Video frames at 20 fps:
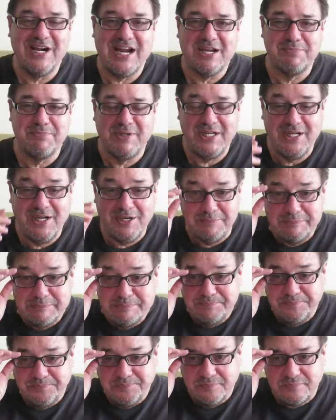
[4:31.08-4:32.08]
cracked me
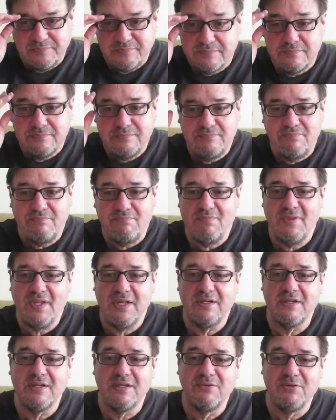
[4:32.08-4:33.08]
up.
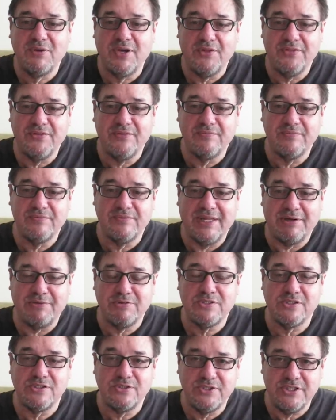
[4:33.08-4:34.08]
Well,
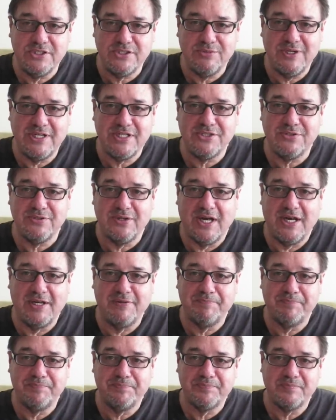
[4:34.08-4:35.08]
that was Lucas
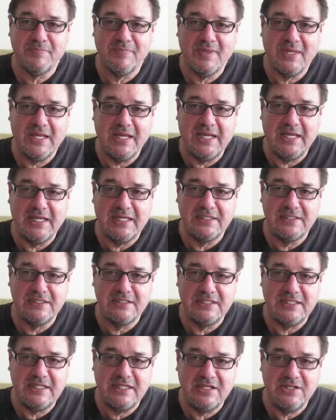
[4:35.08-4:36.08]
Restaurant,
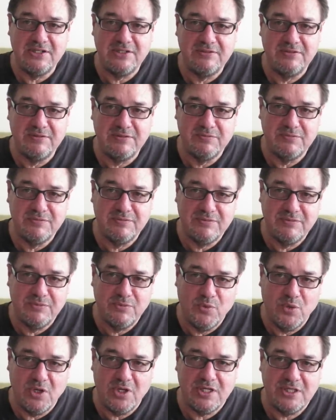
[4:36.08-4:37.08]
and he could
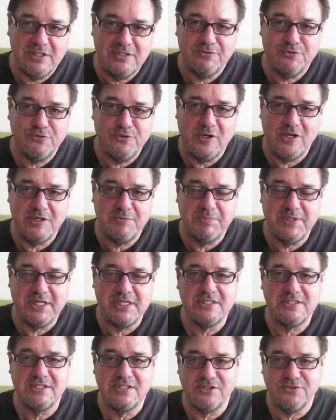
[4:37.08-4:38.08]
work in the front
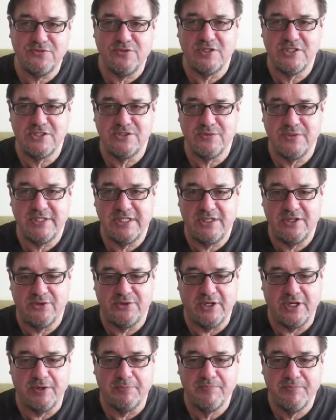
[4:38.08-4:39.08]
because he's friends with the
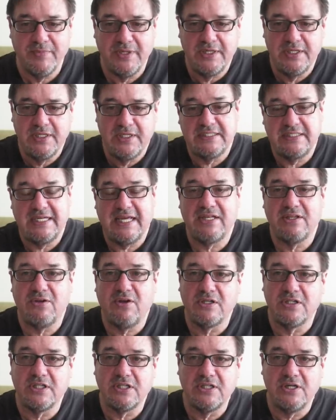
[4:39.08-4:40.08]
owner. Not
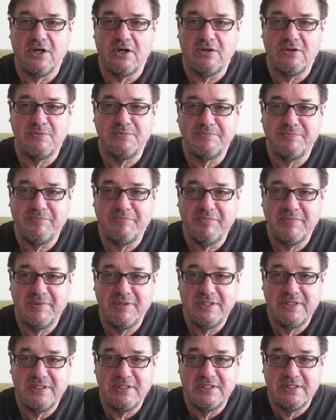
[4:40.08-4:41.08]
long ago,
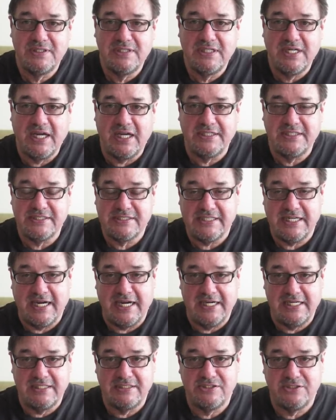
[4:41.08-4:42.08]
I
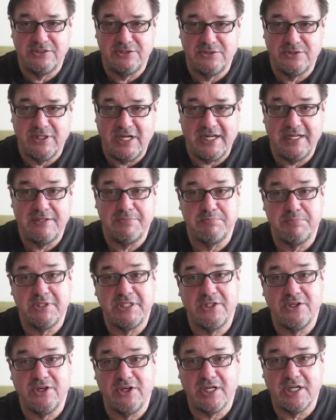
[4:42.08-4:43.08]
decided to, I hadn't
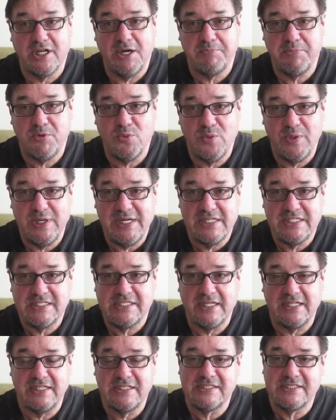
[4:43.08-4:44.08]
been there in a couple
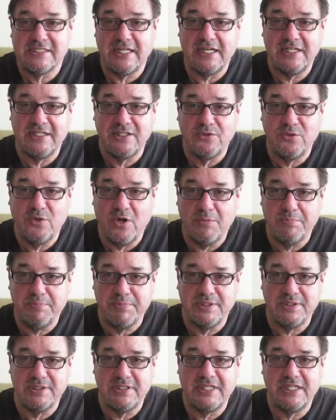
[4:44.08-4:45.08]
weeks, I decided to go
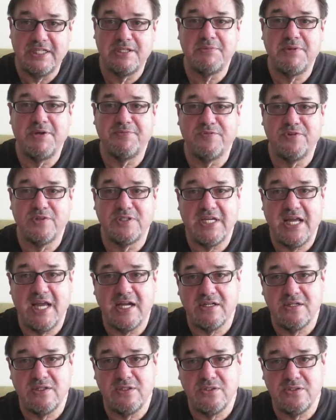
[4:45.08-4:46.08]
up and hit him up for
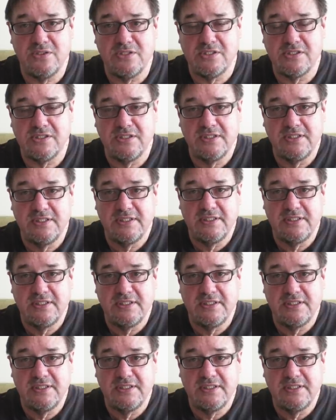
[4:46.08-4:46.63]
tacos.